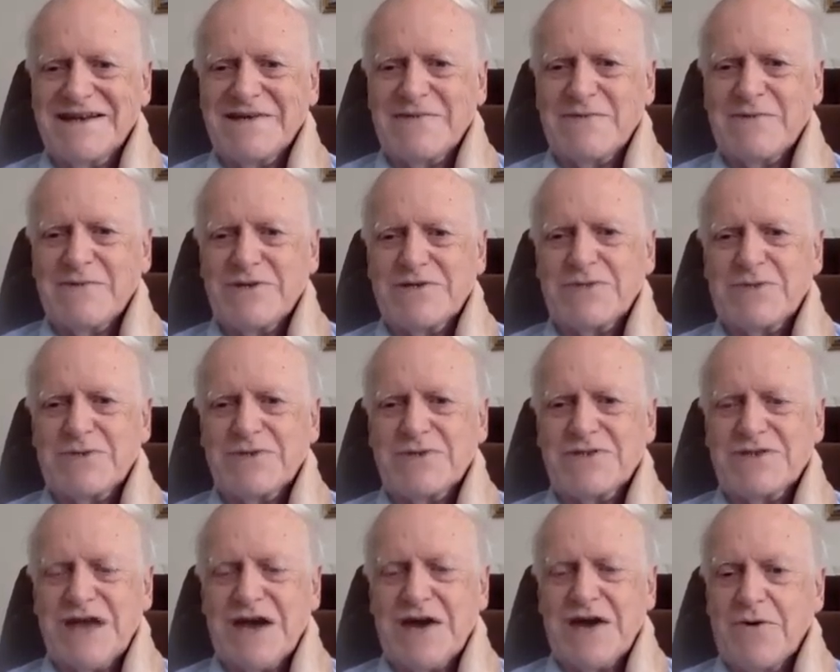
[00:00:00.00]
which was
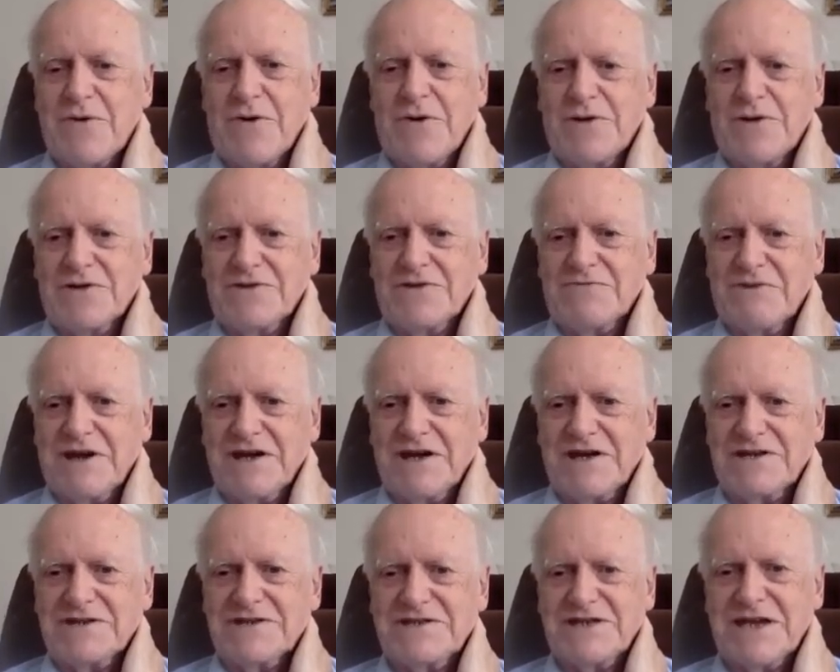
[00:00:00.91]
now all the
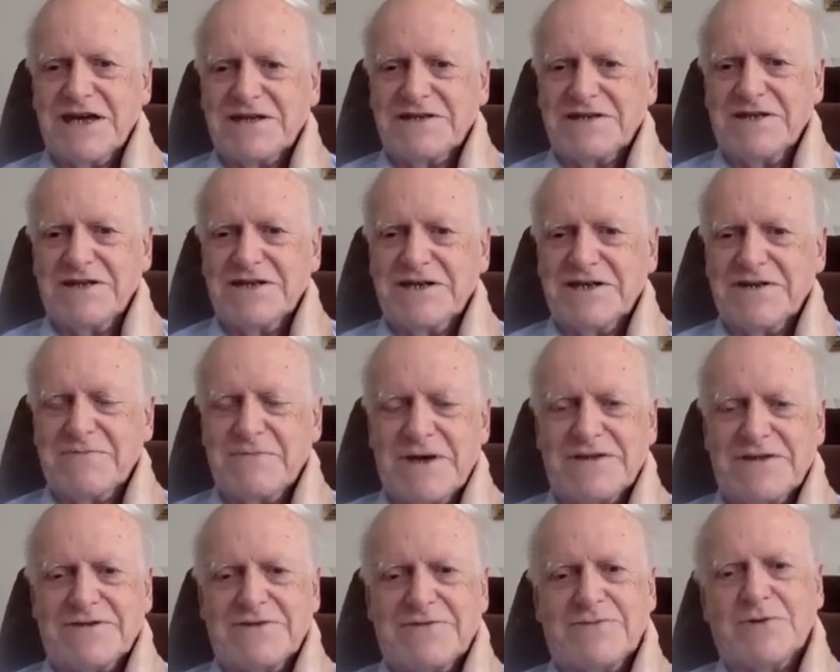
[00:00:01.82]
rage, technique and
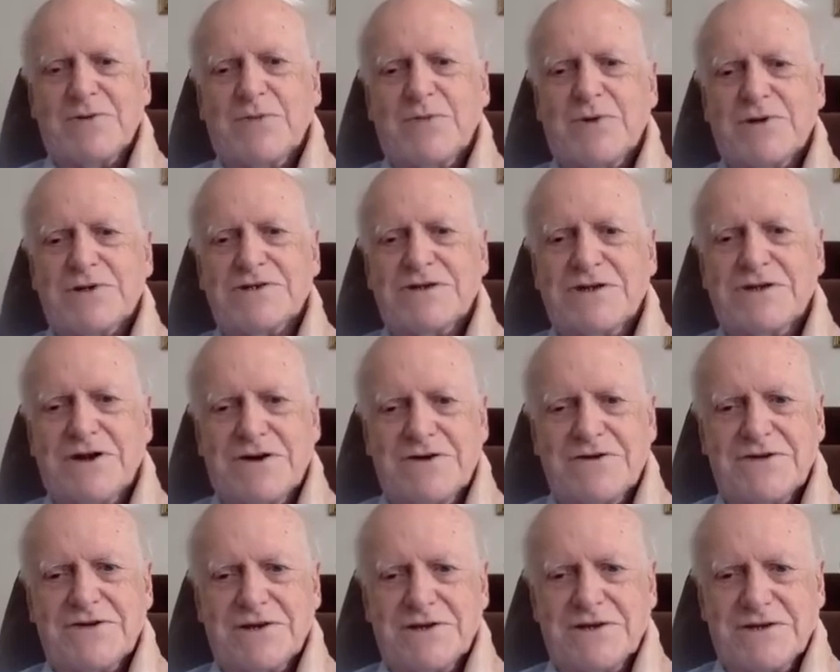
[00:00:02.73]
method. But what on
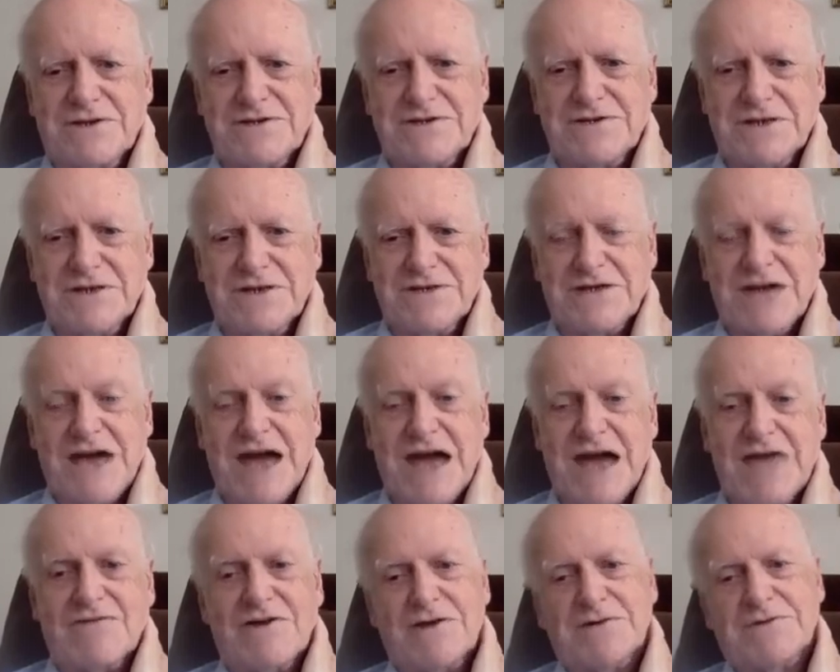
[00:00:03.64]
earth are these things? I
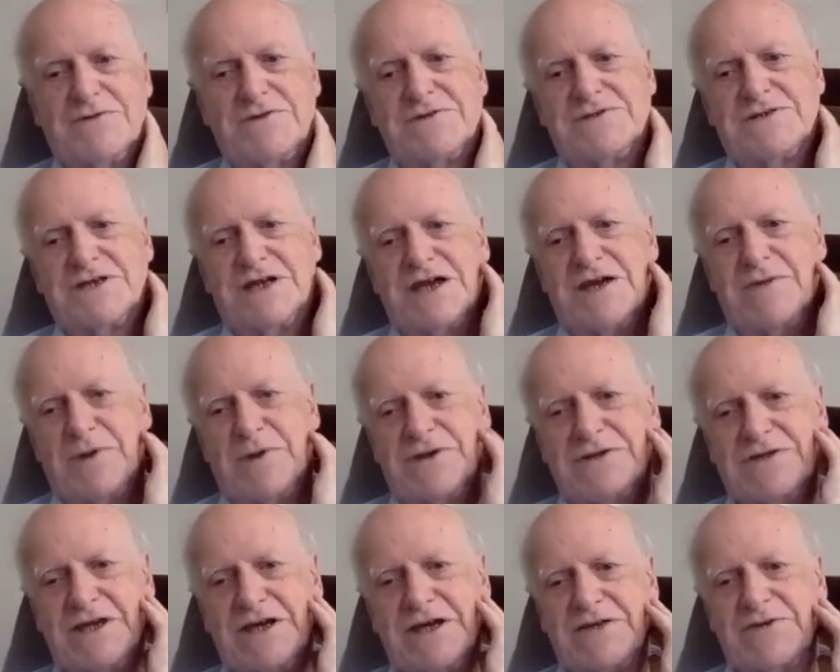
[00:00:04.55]
have a lot to say
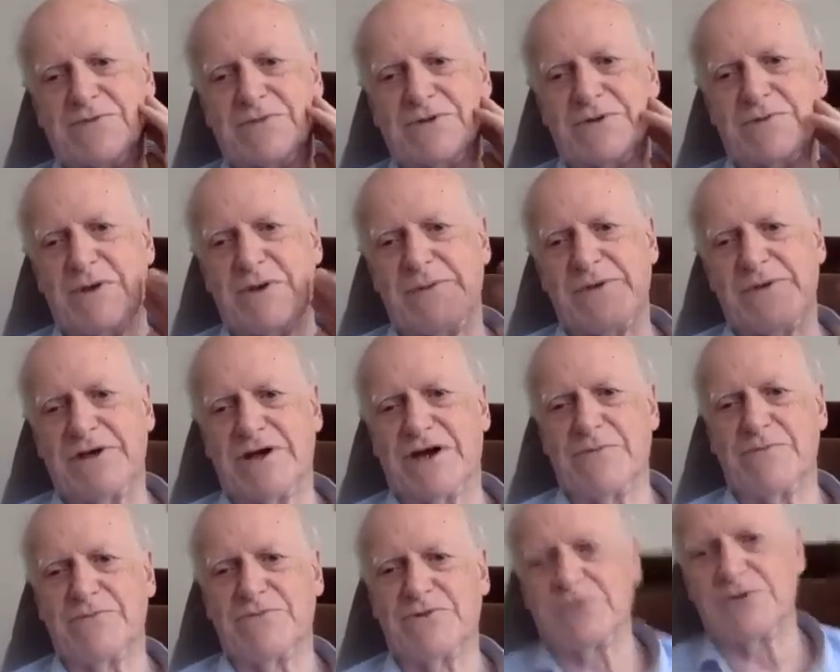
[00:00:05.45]
about that, and we maybe
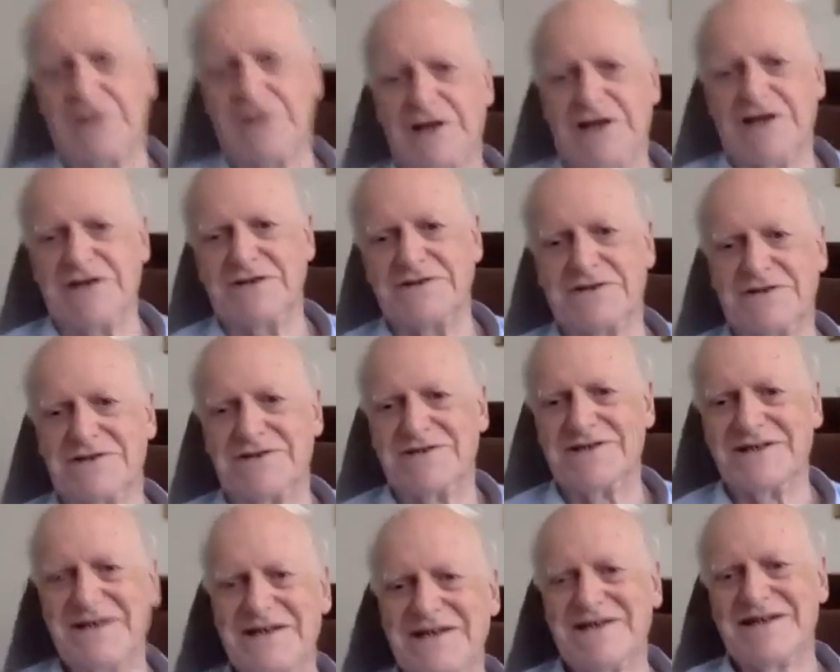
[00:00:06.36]
come to it later.
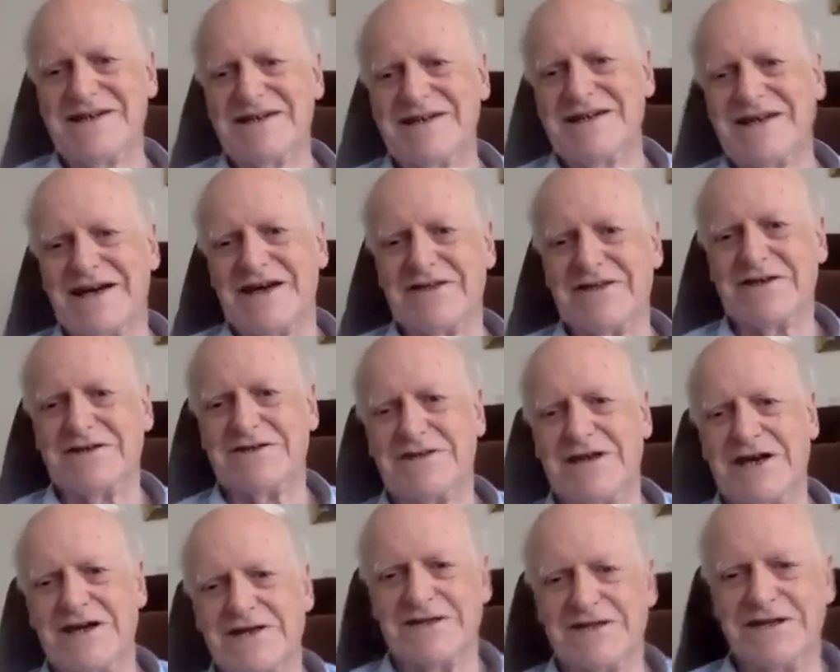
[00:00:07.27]
I think
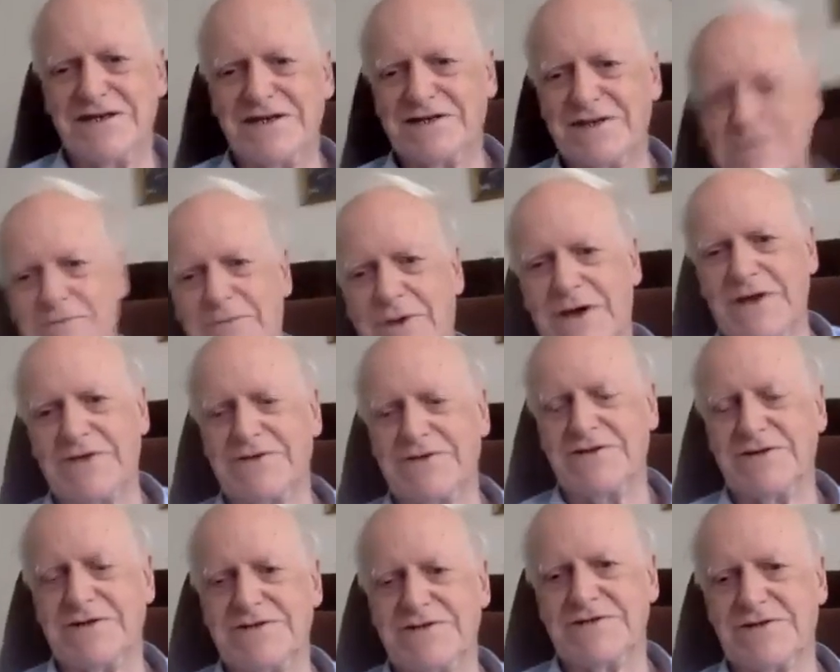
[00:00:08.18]
technique and
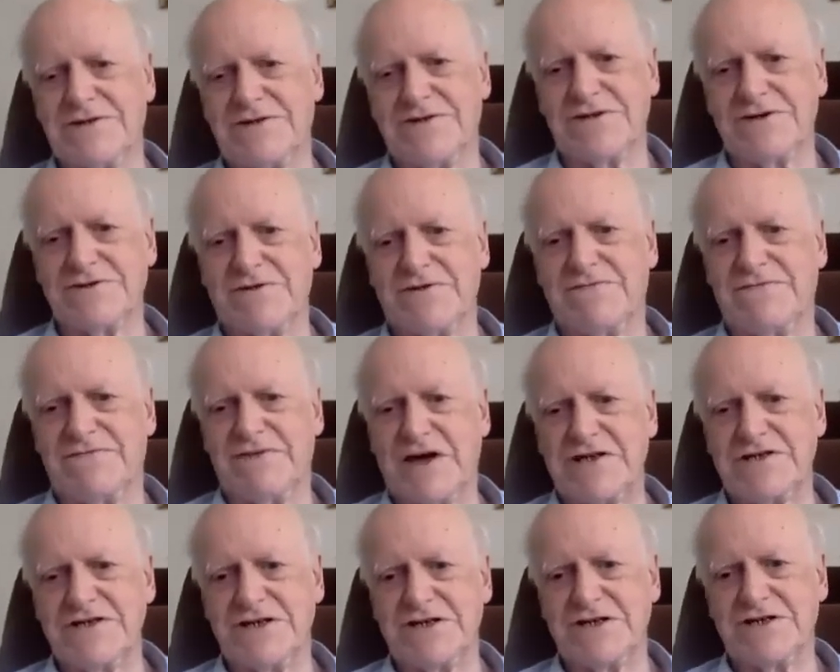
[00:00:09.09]
method is just a
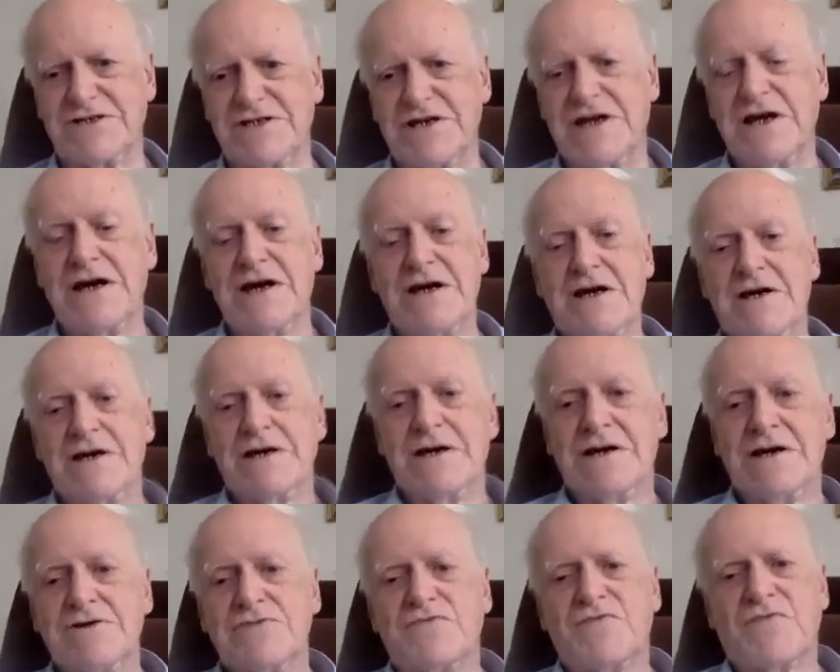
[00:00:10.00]
fetish.
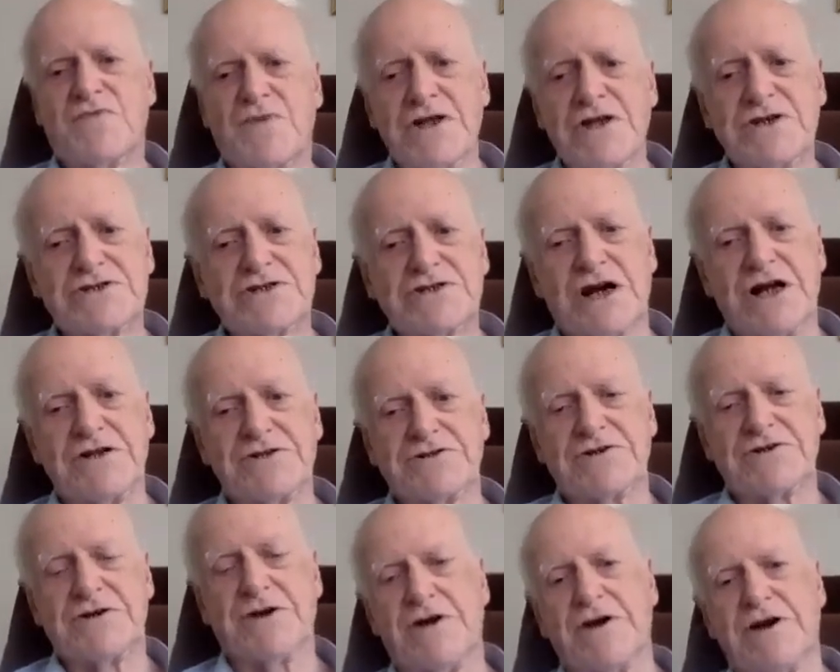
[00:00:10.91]
French
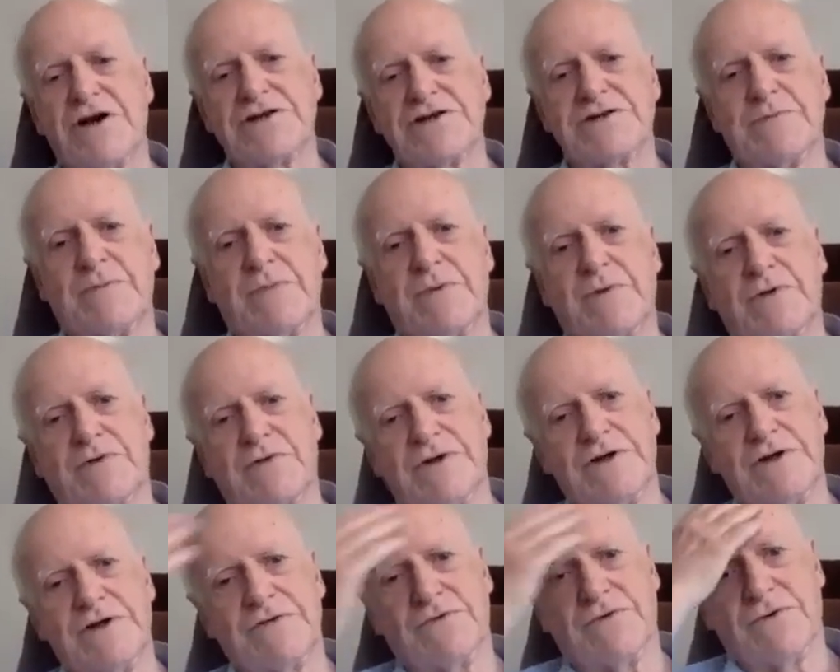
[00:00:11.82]
culture here has a
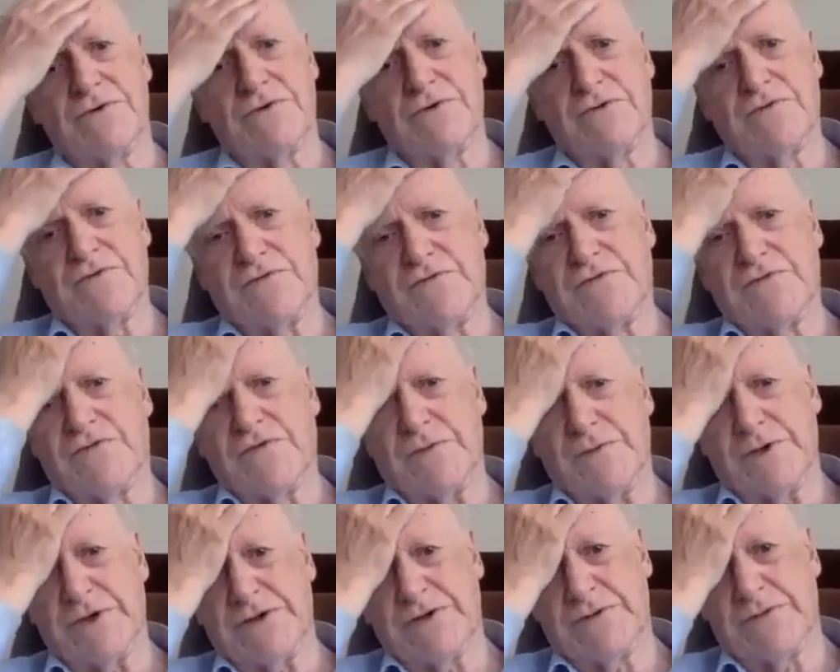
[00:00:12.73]
great role for
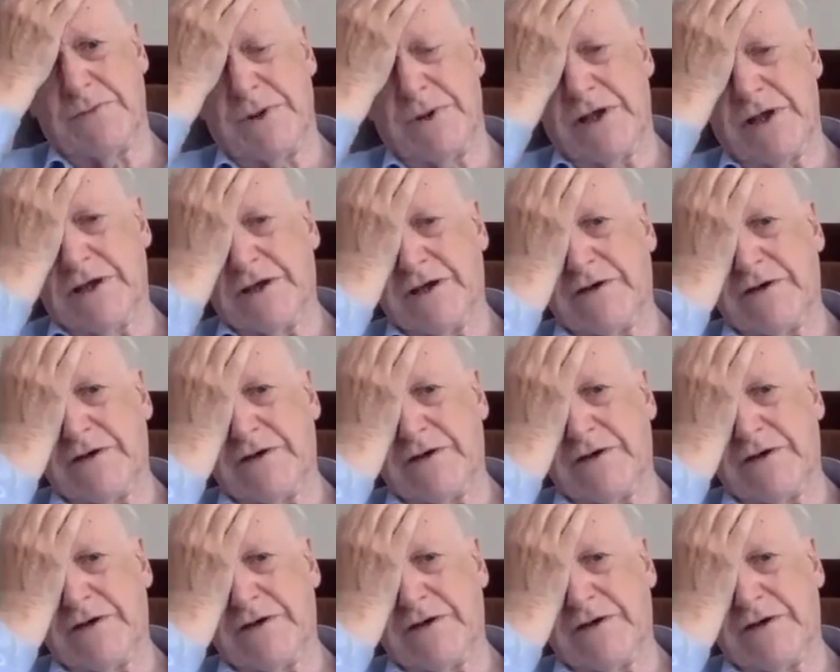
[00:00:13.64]
me to play,